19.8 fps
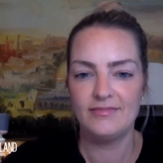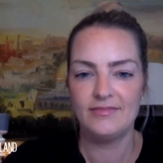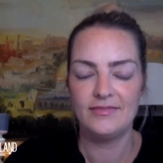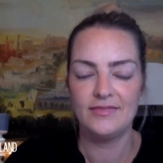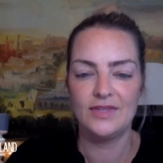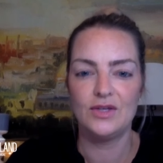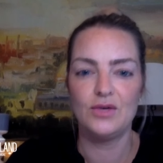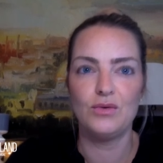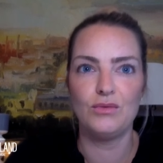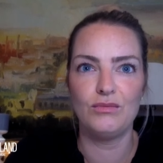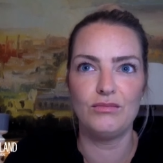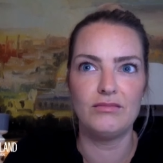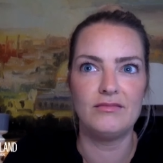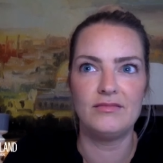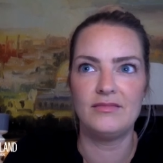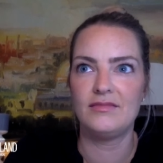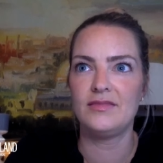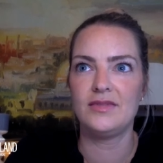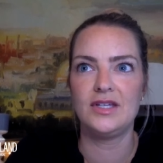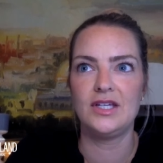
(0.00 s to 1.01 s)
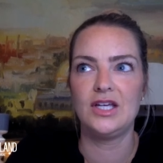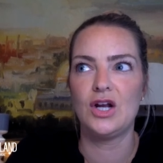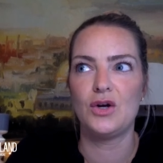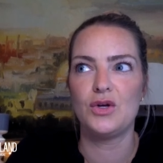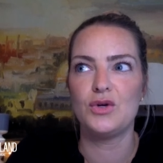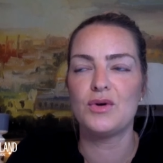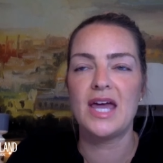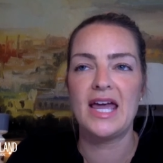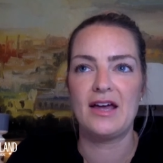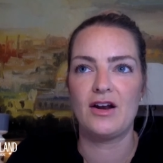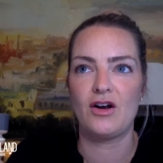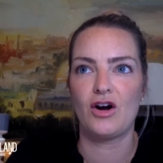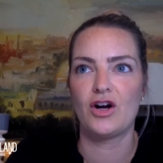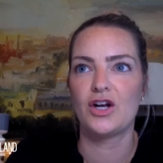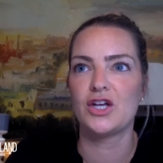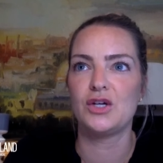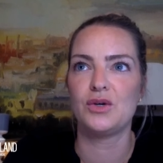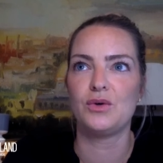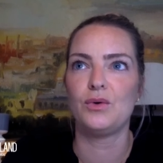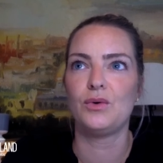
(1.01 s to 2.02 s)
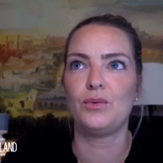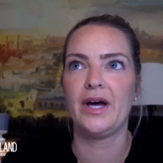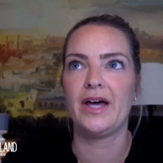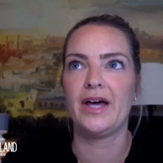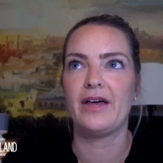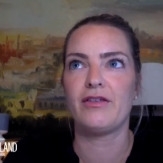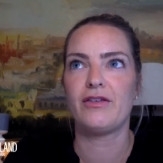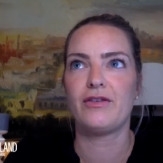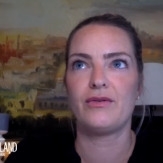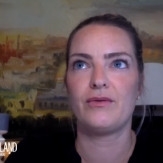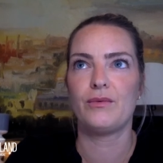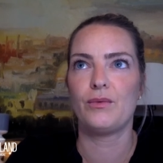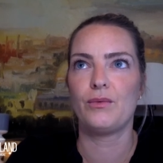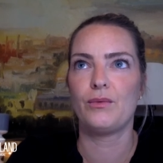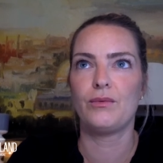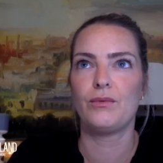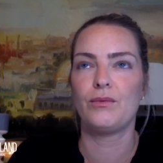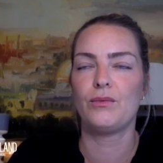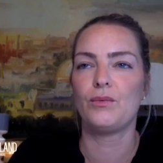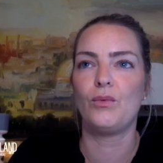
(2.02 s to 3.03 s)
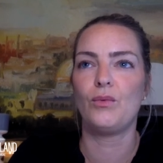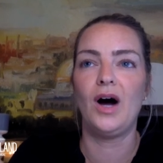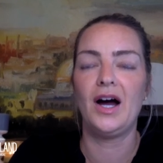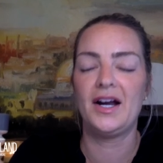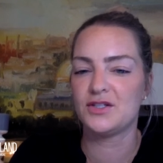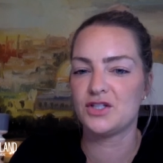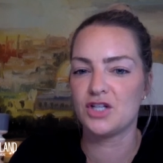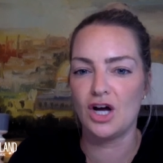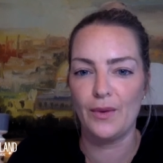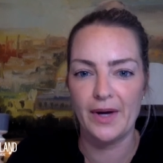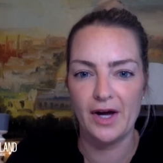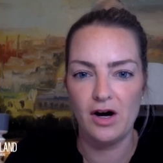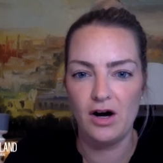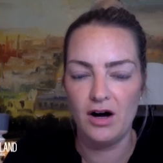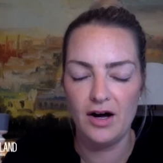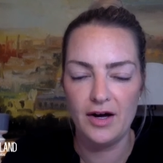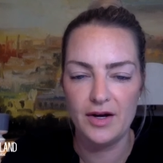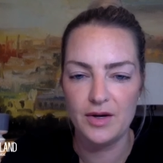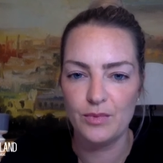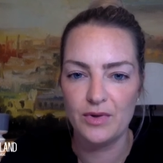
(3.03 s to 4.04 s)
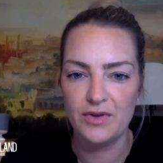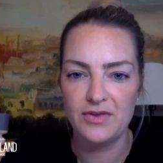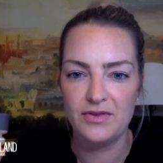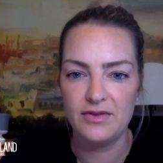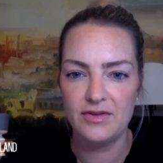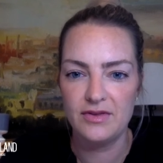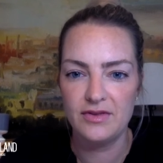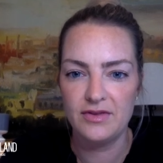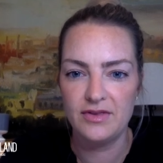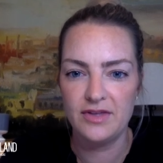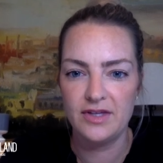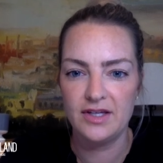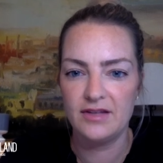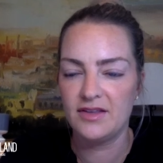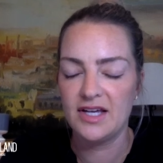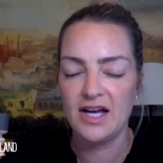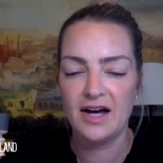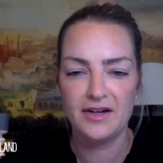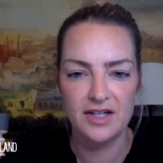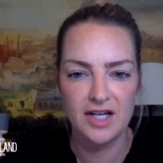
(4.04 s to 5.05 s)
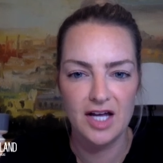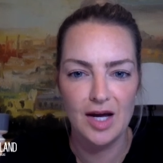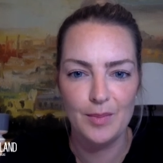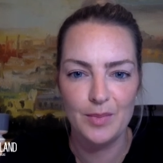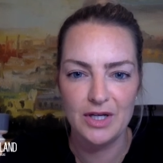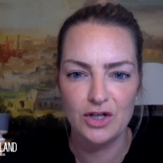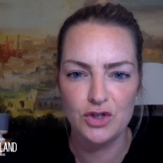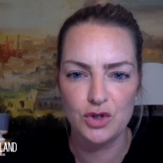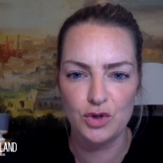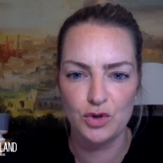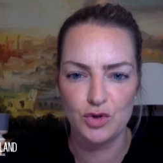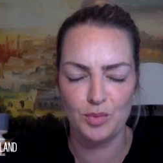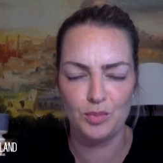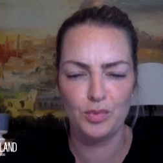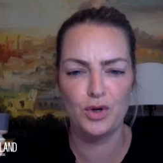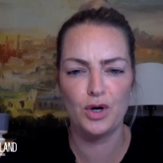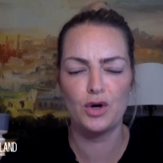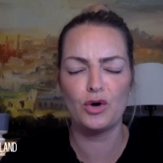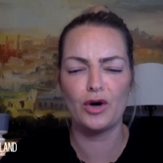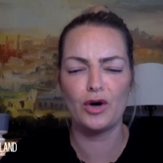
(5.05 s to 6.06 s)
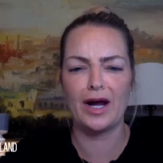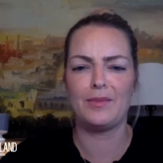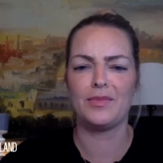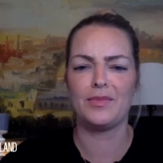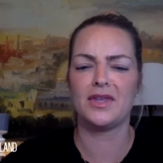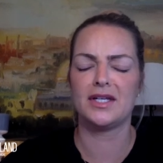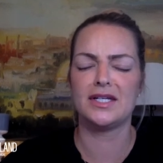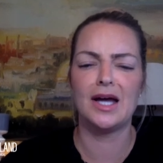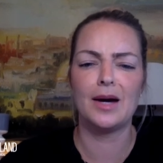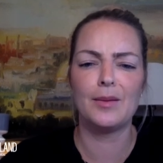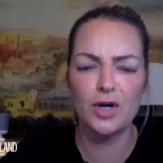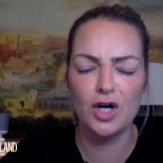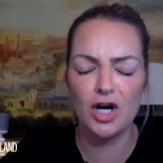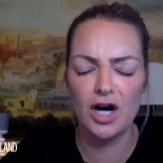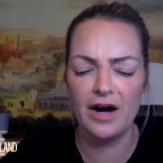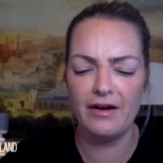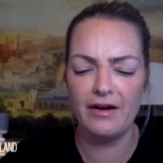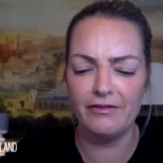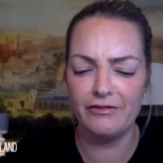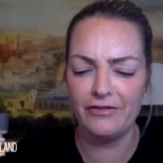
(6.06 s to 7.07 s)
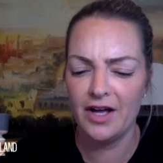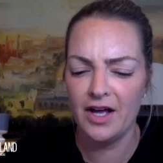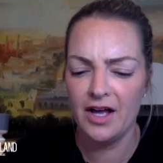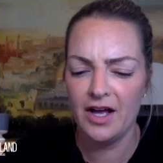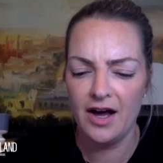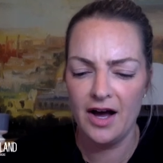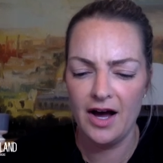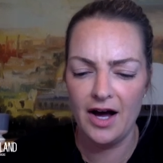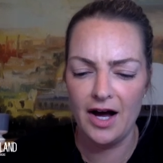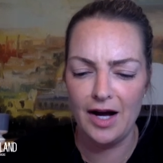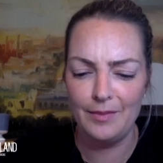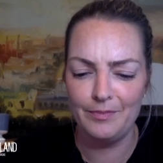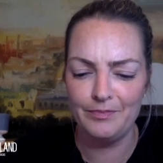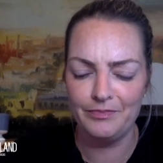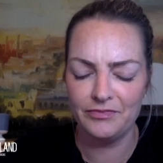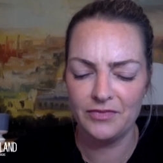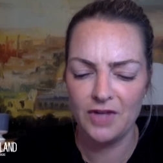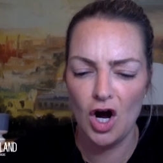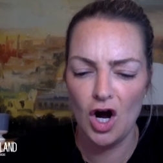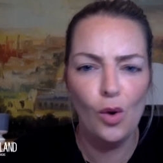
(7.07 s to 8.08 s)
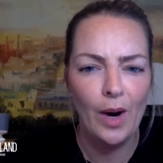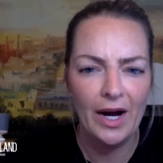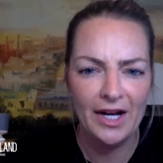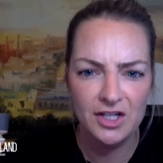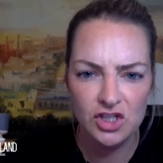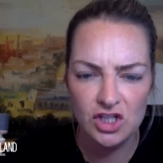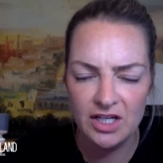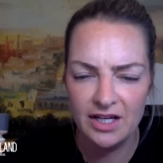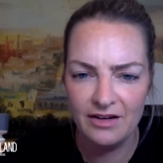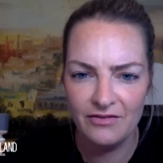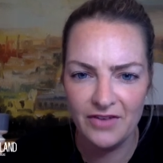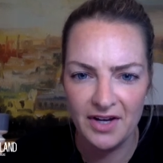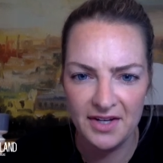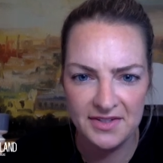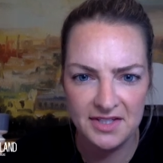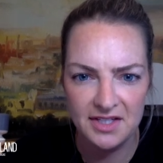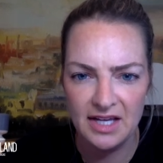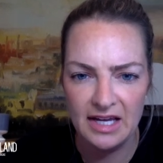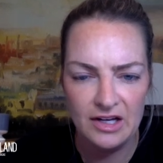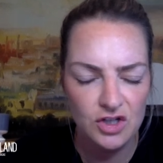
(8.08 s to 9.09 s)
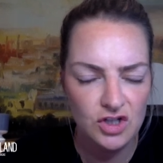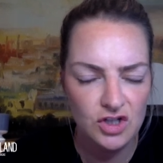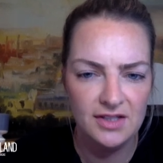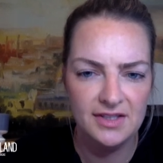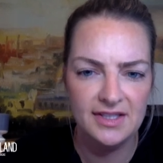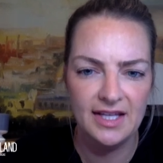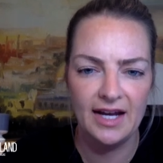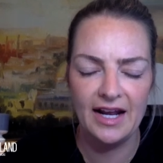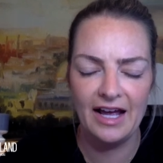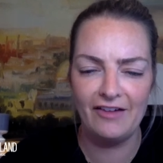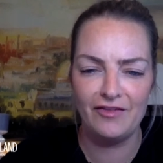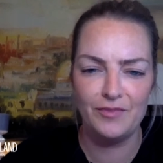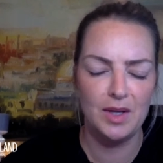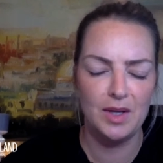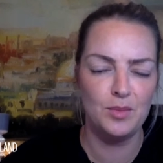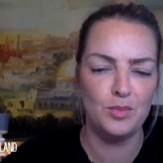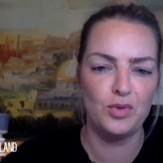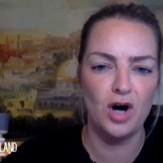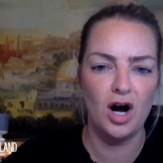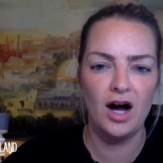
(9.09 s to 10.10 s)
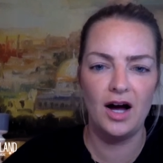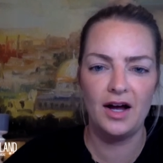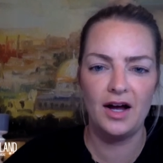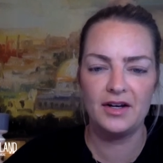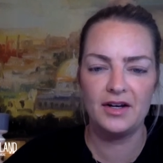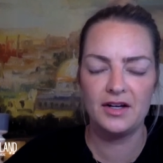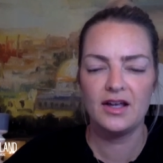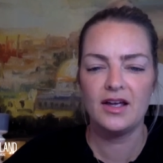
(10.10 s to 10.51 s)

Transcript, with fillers: you you know you can't argue with what is going on with the the unaccompanied children program. The number of um, O I G investigations that have been brought